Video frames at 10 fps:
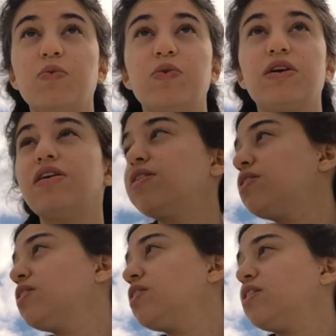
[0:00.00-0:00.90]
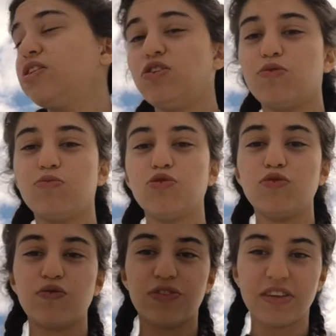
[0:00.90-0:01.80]
where you
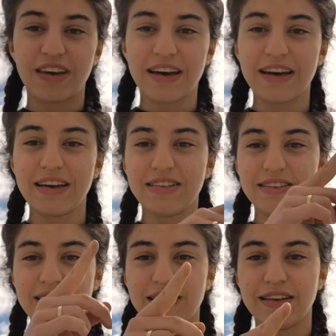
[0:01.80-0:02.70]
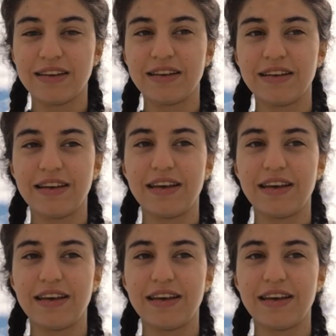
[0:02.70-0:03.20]
move the kite in